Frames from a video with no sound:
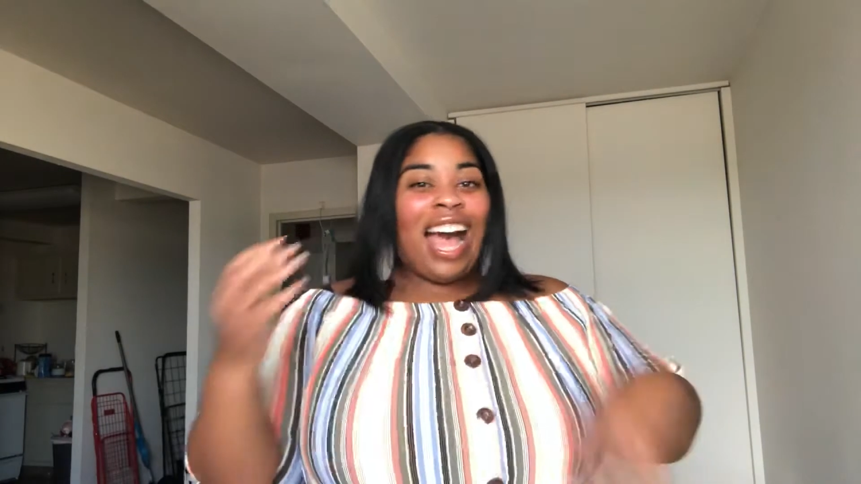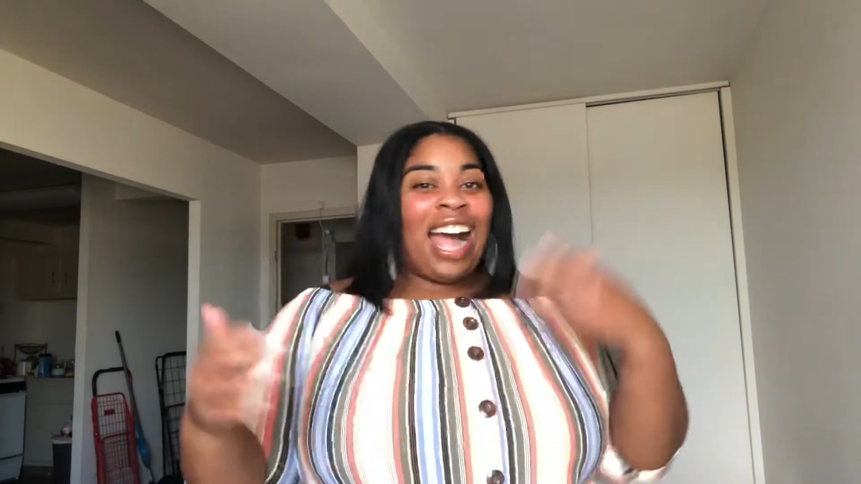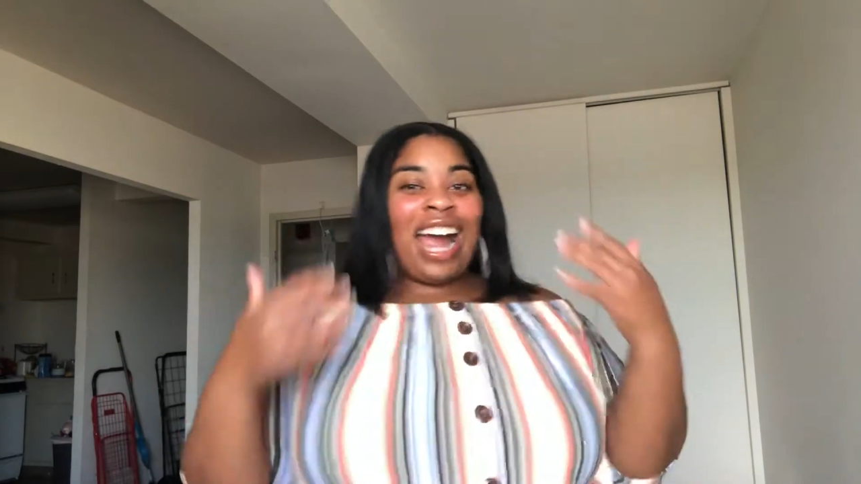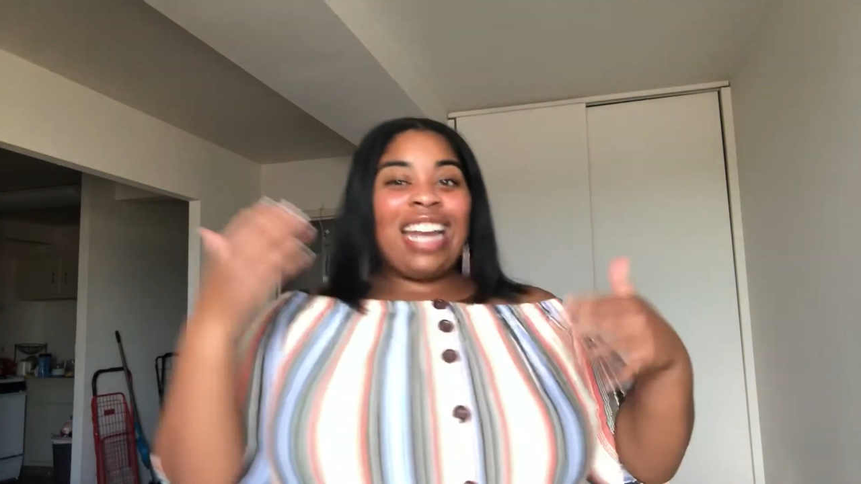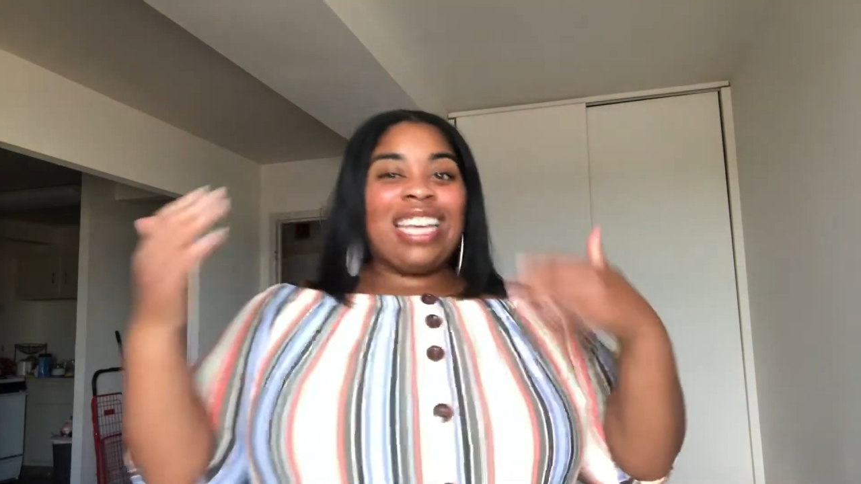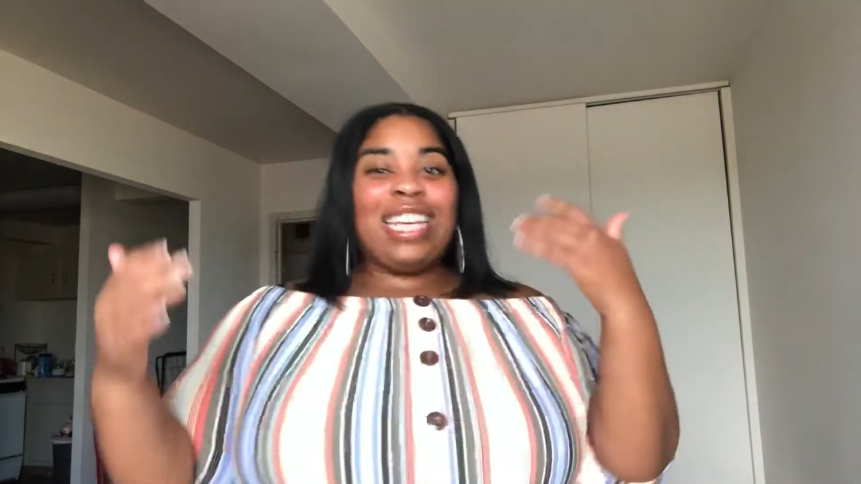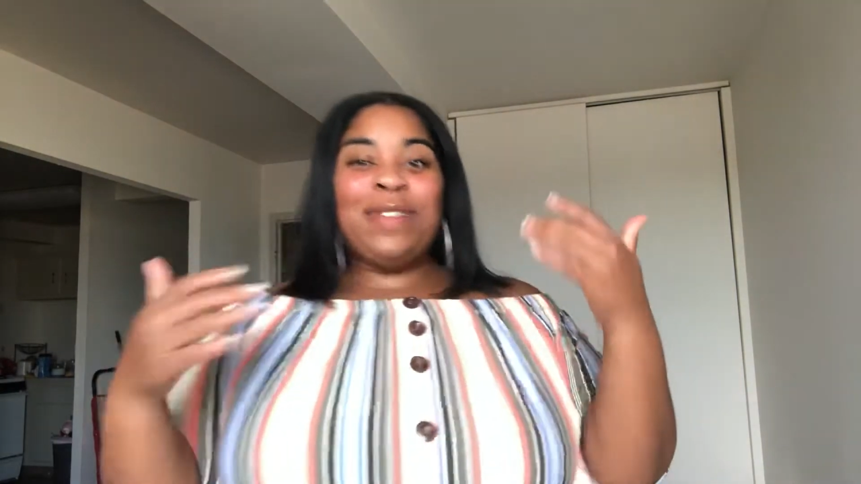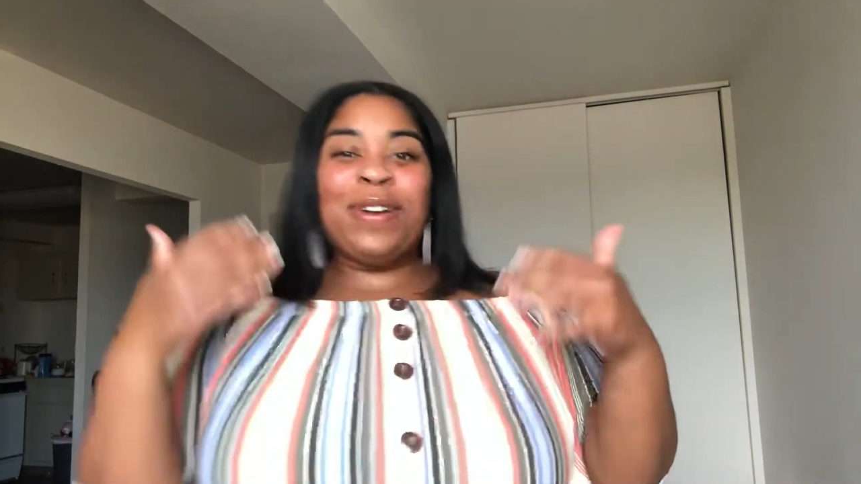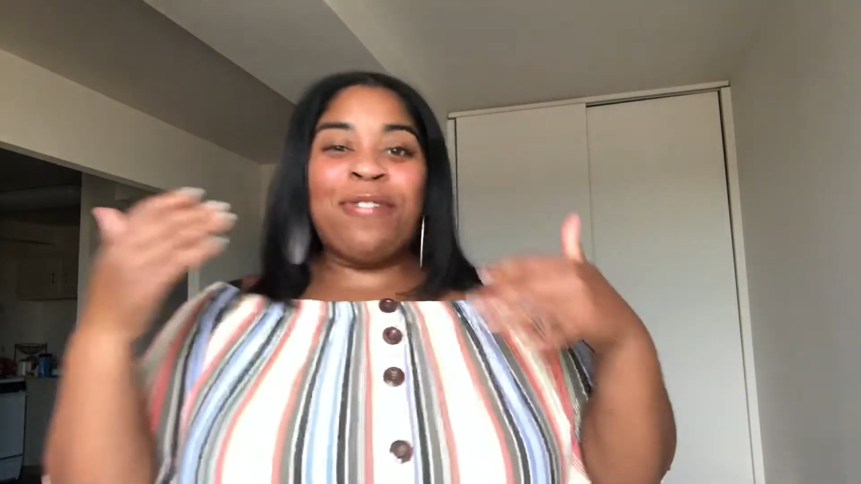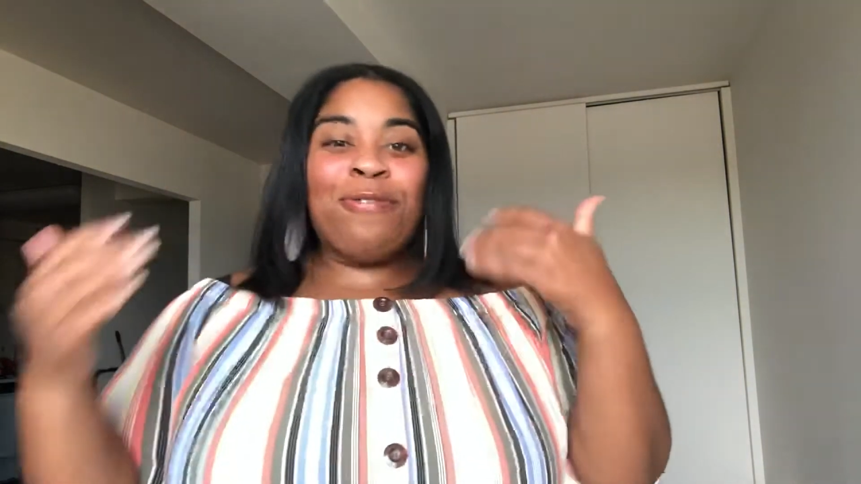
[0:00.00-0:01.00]
got to
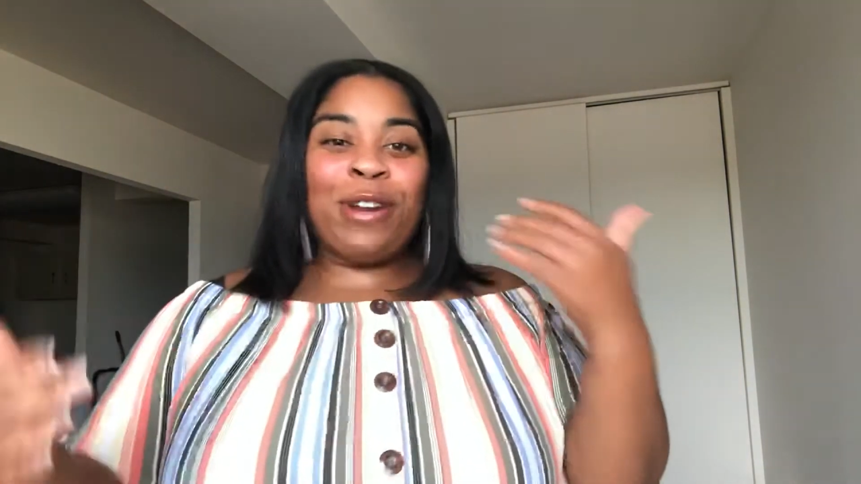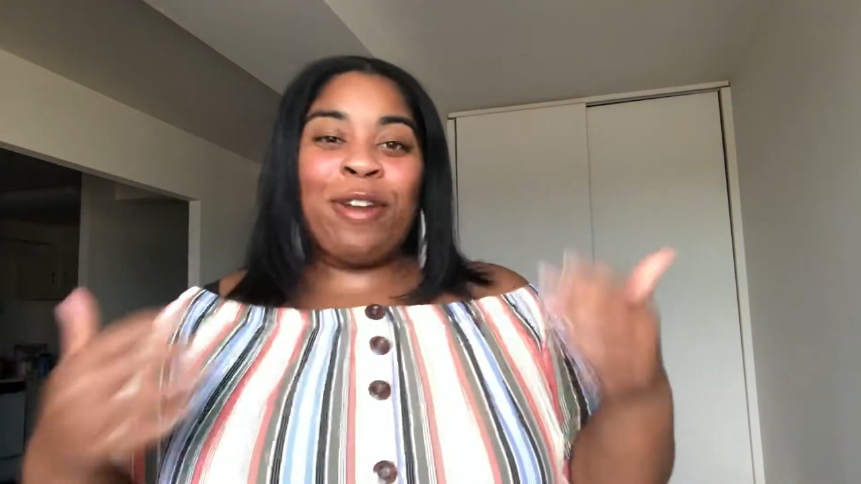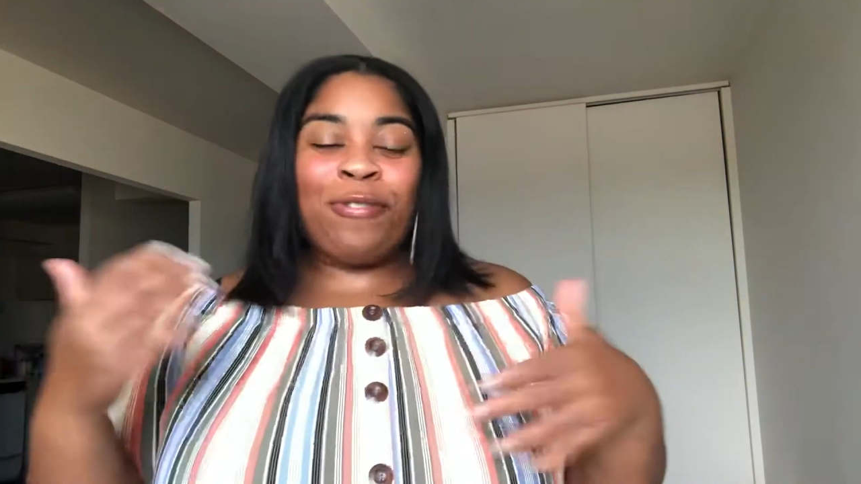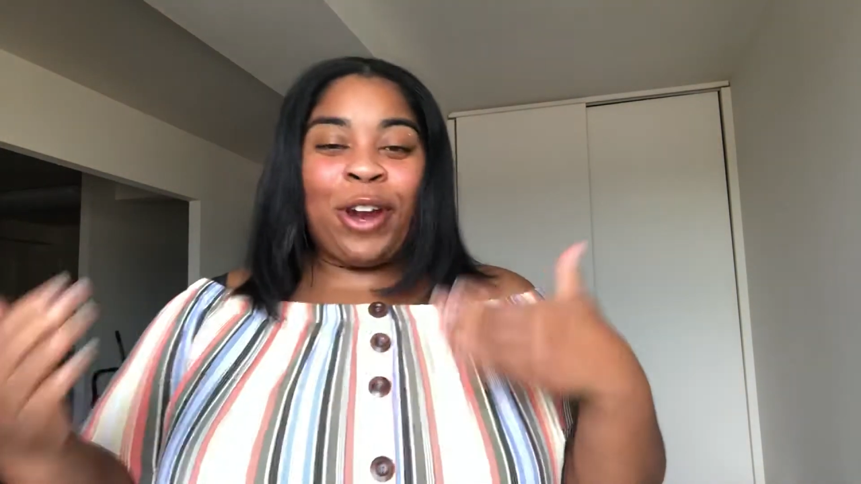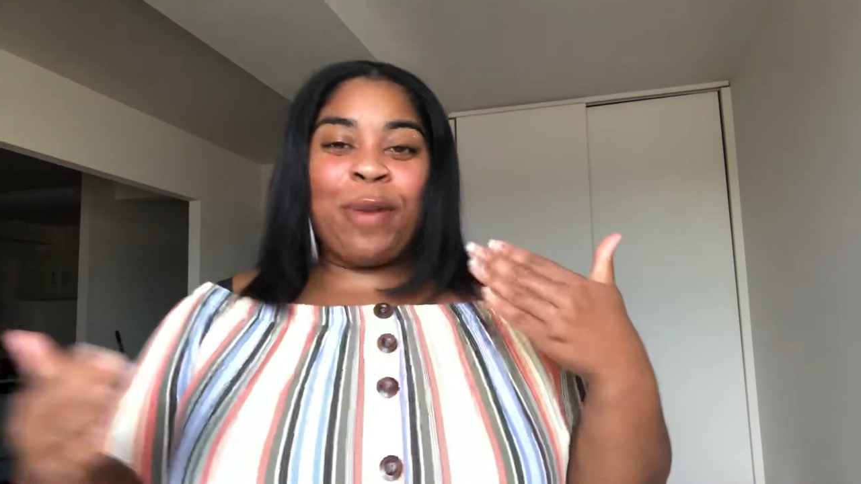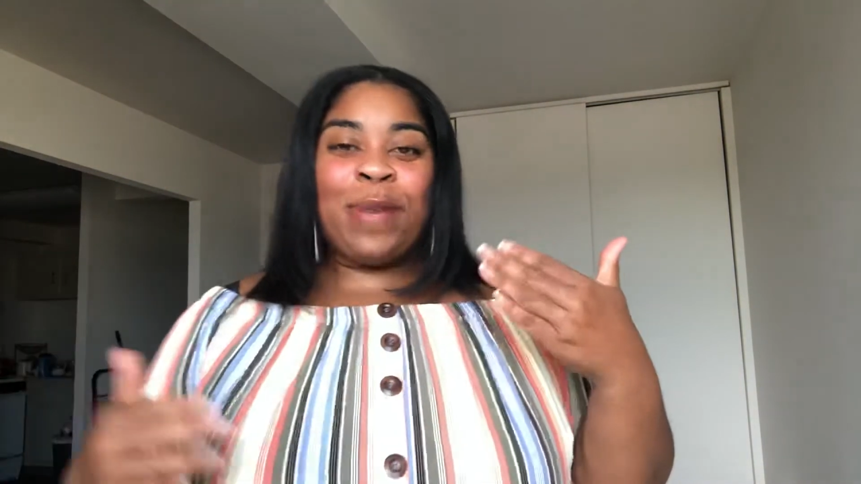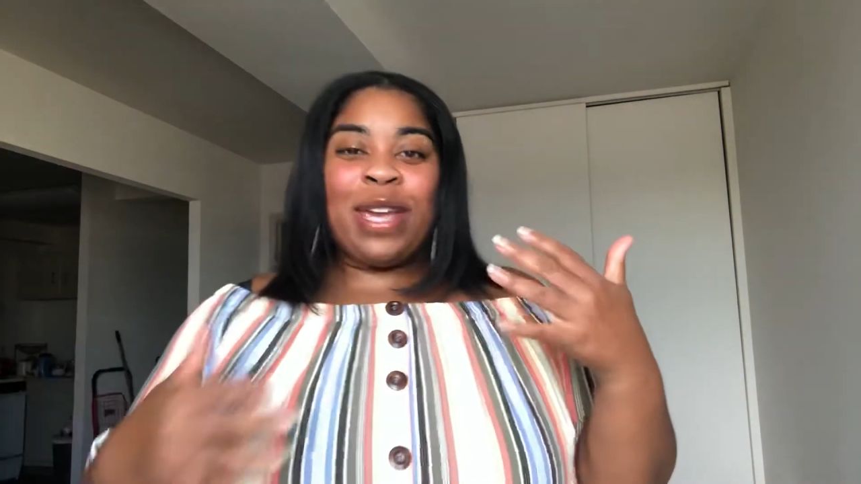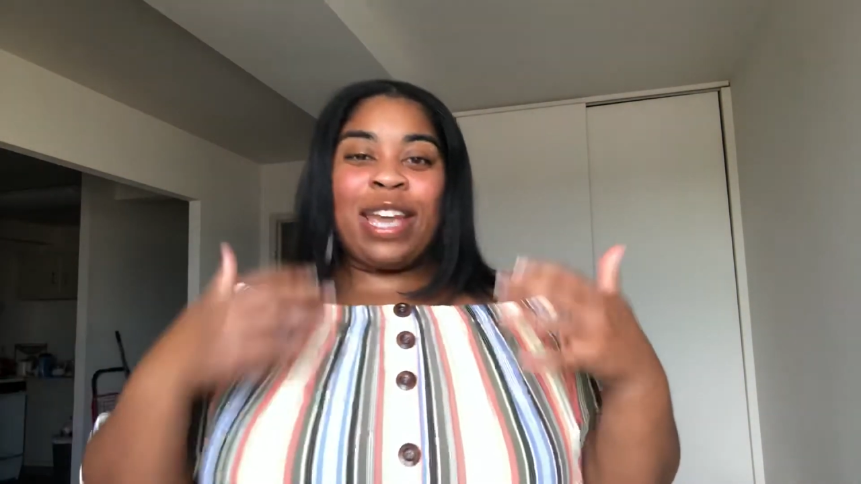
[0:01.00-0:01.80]
keep reaffirming